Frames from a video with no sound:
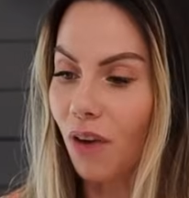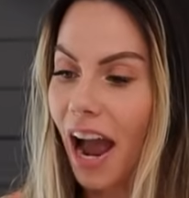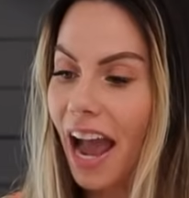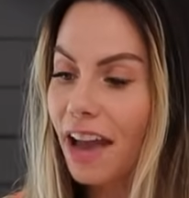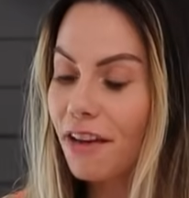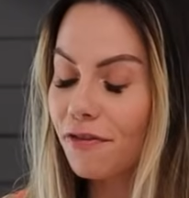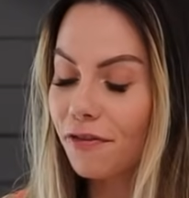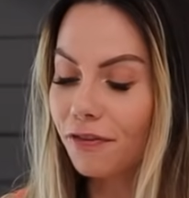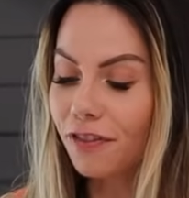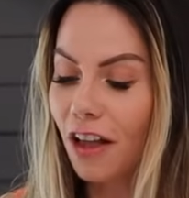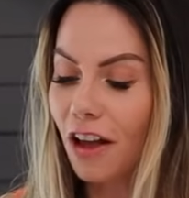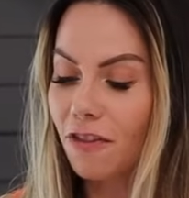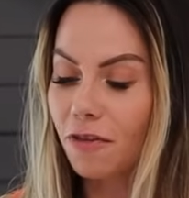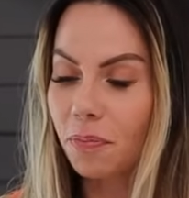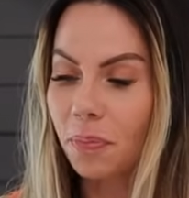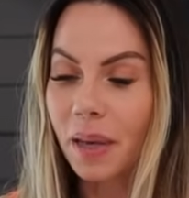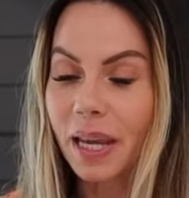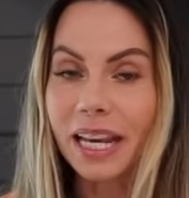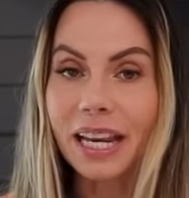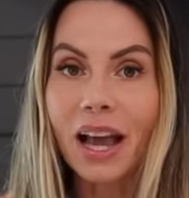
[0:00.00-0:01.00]
right,
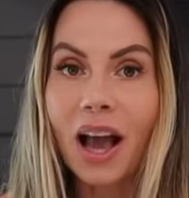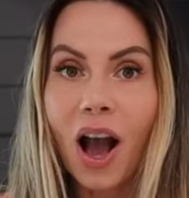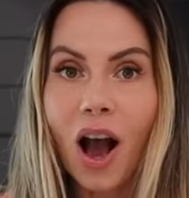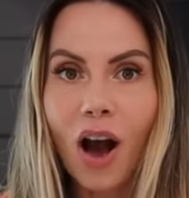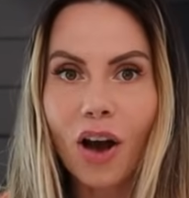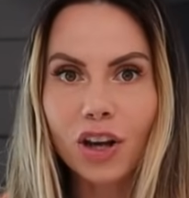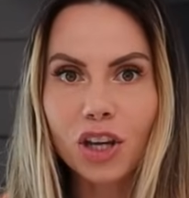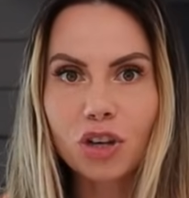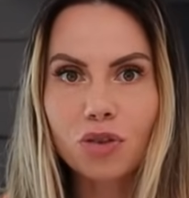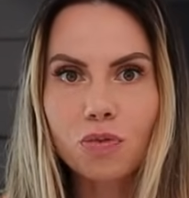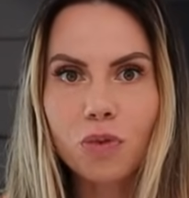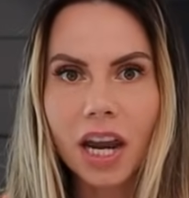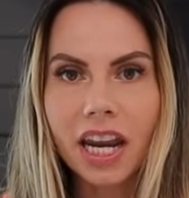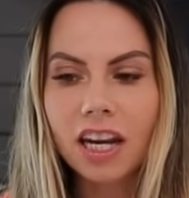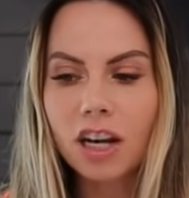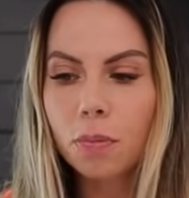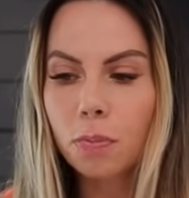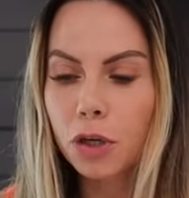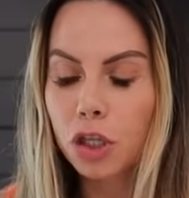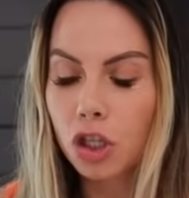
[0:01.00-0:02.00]
Fluffbean, are you
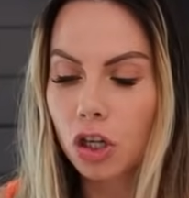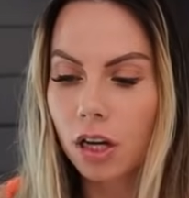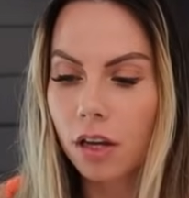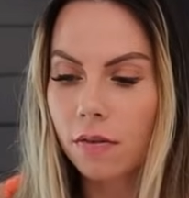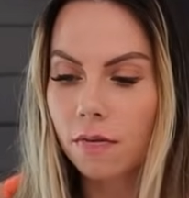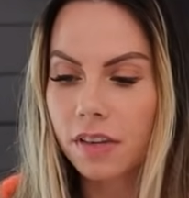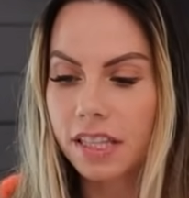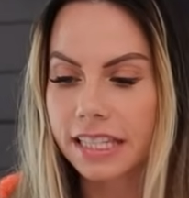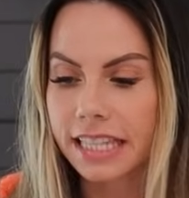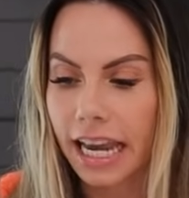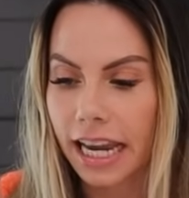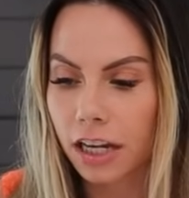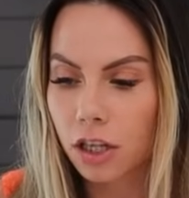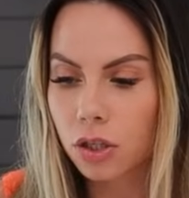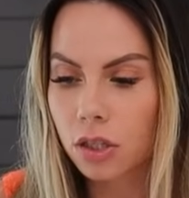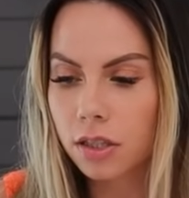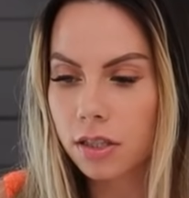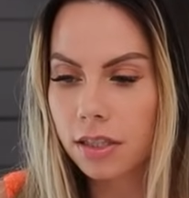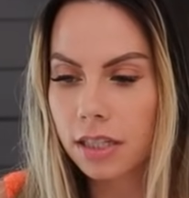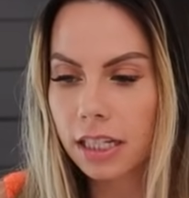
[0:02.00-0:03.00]
ready to put your
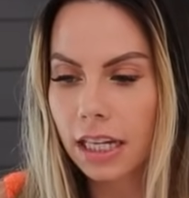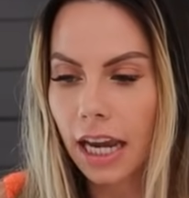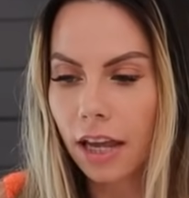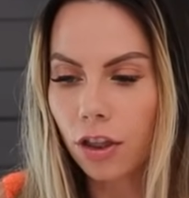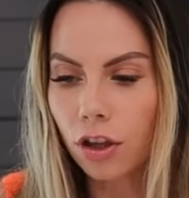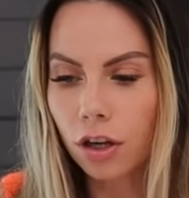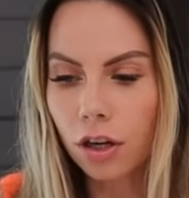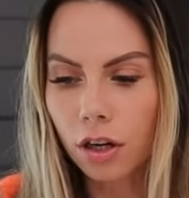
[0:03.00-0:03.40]
invitations together?